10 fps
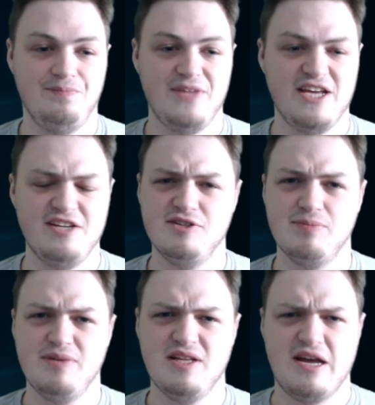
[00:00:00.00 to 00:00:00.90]
It used to
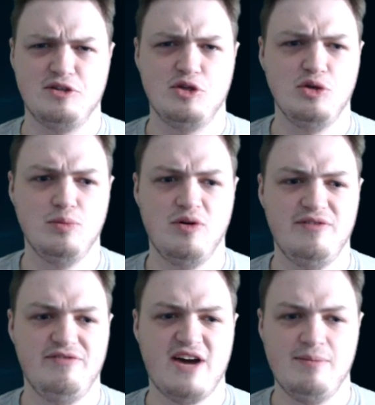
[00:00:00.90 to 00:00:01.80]
be like
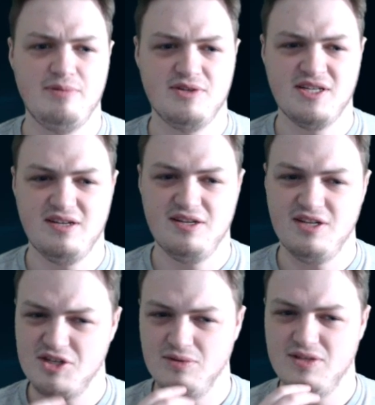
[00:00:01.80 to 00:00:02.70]
2.5%
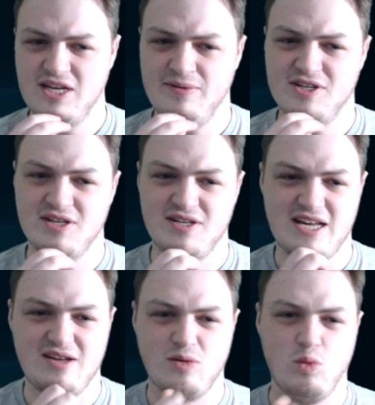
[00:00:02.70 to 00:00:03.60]
additional damage and
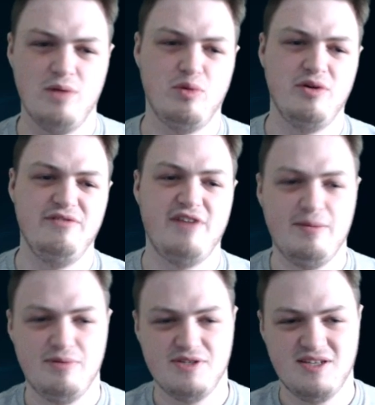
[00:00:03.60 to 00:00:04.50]
take
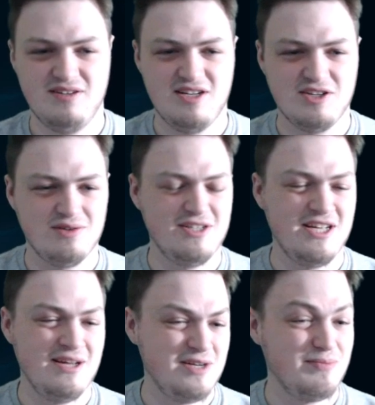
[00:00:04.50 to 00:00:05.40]
1.5% additional
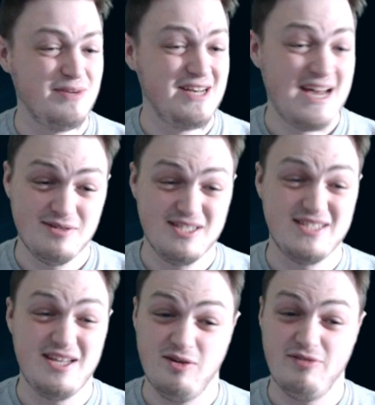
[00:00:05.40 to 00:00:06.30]
damage, but now it's
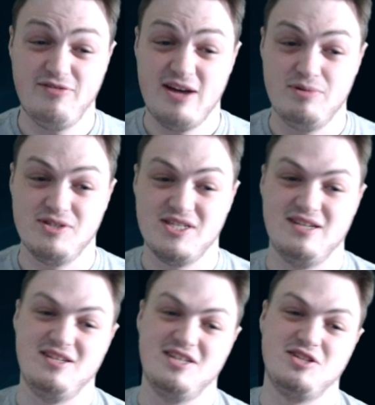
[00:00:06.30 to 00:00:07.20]
deal 5%
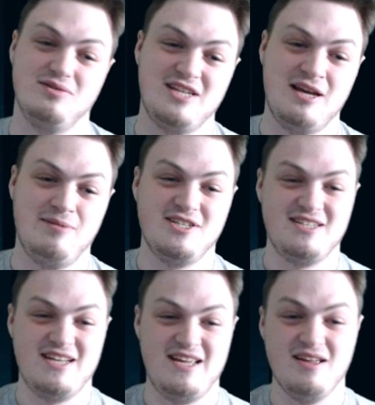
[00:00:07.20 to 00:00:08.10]
additional damage and
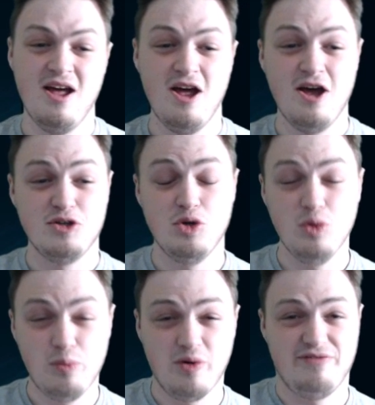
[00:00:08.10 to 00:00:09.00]
take
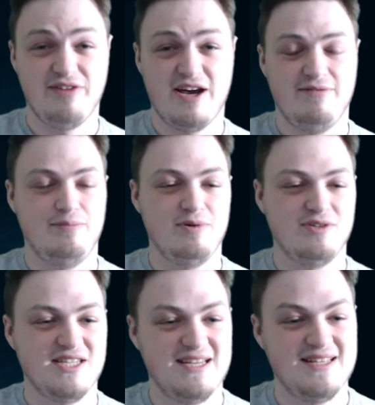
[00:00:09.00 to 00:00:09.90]

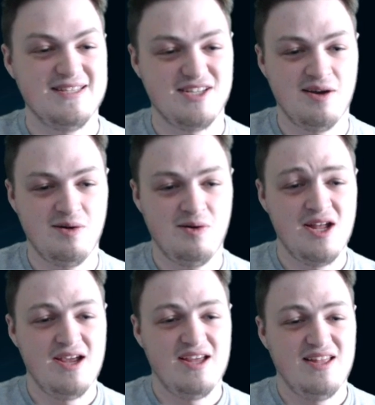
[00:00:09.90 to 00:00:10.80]
2.5%. So
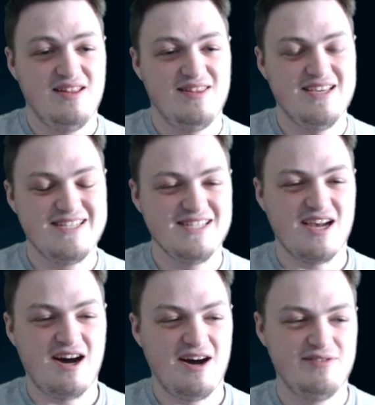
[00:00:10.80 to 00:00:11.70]
this is
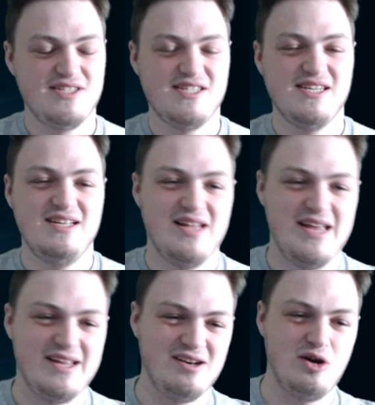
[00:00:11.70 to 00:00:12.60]
obviously
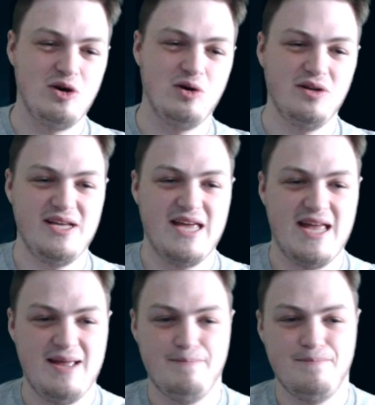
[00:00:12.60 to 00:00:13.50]
like an early
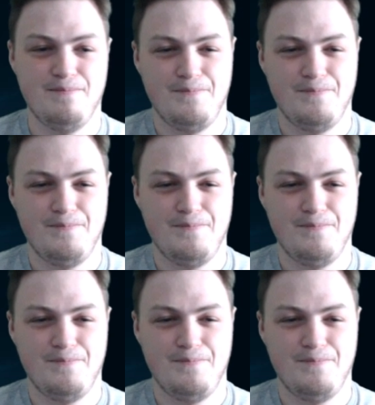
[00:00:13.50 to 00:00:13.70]
game